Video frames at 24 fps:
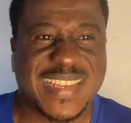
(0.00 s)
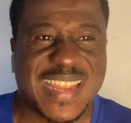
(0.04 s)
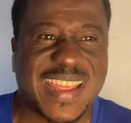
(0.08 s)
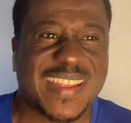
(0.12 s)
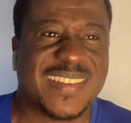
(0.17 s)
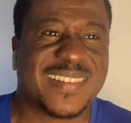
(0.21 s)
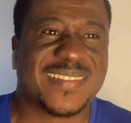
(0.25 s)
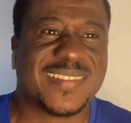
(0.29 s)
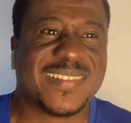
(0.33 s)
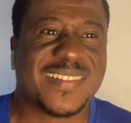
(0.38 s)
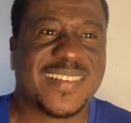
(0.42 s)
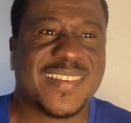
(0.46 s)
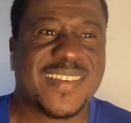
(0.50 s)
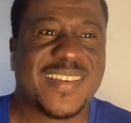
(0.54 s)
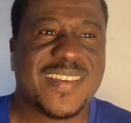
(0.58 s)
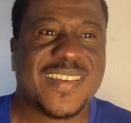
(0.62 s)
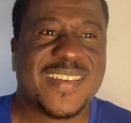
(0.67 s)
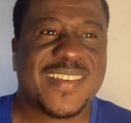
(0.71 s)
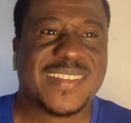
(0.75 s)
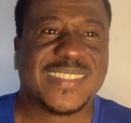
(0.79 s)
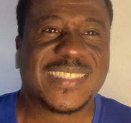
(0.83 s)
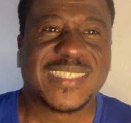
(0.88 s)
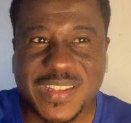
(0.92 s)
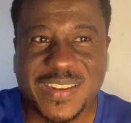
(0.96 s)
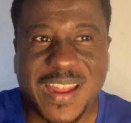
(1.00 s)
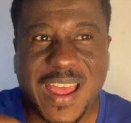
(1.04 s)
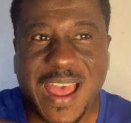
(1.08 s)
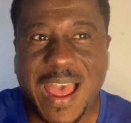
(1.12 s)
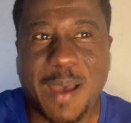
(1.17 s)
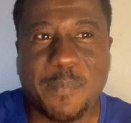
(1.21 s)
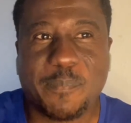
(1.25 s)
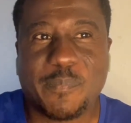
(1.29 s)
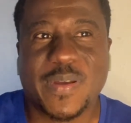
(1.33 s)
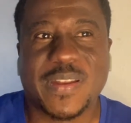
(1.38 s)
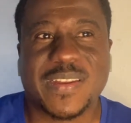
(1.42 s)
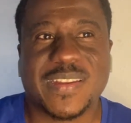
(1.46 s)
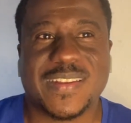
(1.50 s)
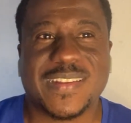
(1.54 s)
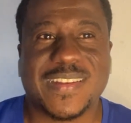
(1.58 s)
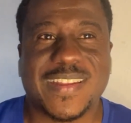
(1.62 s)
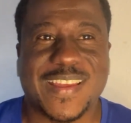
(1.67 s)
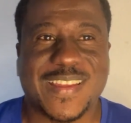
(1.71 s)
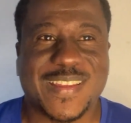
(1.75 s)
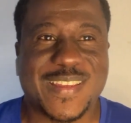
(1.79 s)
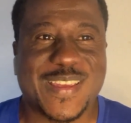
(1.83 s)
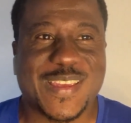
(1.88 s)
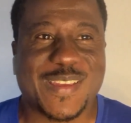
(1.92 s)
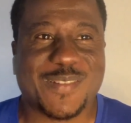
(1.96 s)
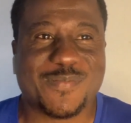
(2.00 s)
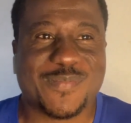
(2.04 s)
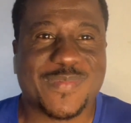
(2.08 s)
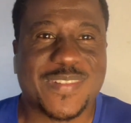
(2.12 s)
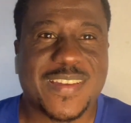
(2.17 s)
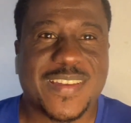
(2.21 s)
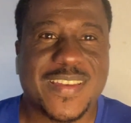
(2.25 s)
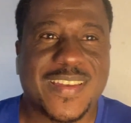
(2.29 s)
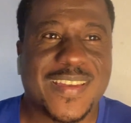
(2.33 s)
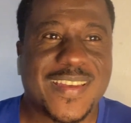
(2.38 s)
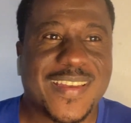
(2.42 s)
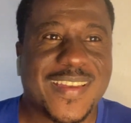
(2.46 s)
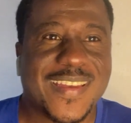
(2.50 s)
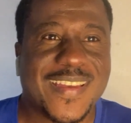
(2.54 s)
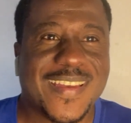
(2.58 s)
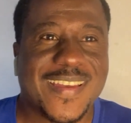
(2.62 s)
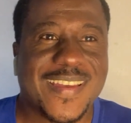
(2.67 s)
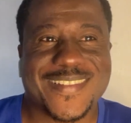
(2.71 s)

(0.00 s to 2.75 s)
But then something happened in the game.